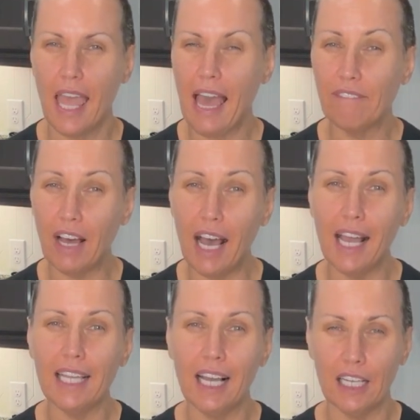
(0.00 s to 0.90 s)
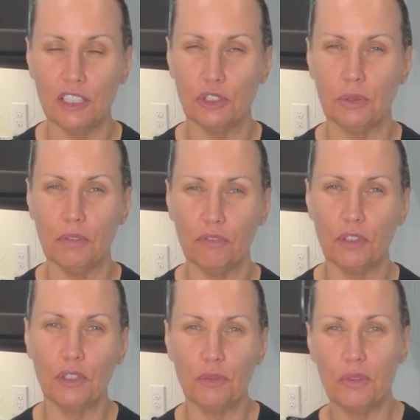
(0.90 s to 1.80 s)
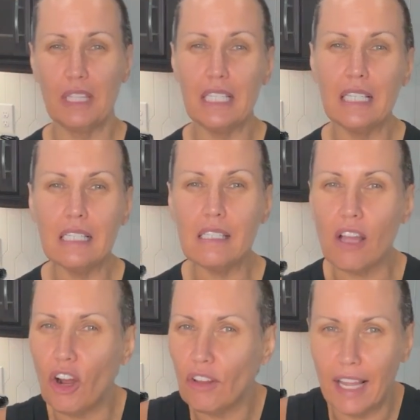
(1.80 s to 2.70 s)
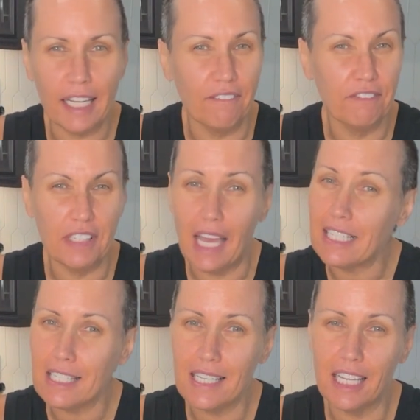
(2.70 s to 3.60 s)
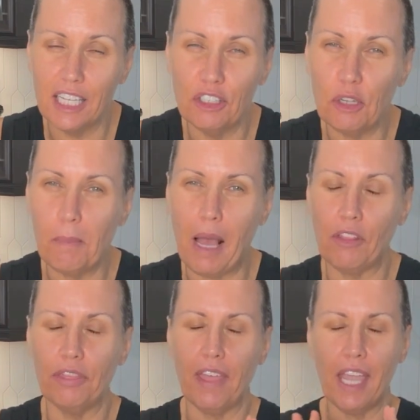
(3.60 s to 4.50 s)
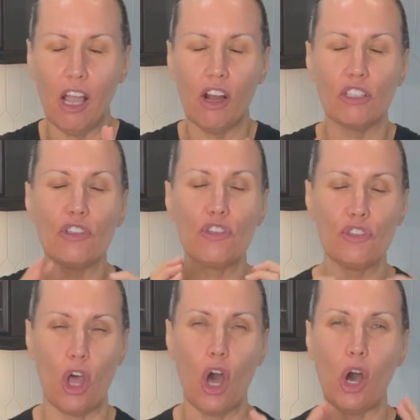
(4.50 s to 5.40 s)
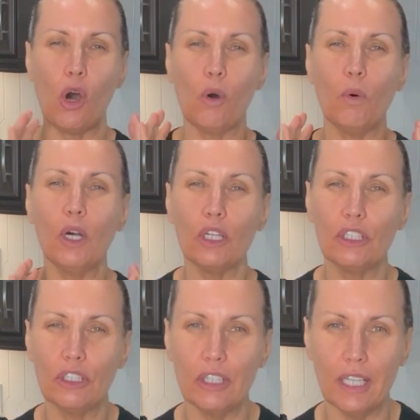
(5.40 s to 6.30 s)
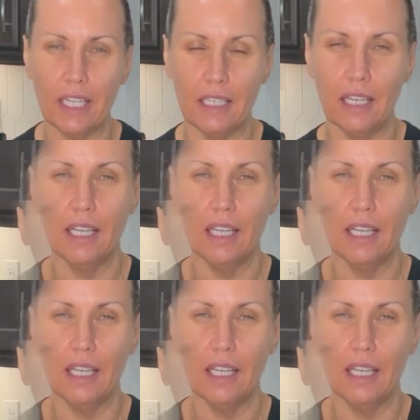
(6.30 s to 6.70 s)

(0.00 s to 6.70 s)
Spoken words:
Have I got a treat for you? These are like a fiesta in your mouth. They are so good.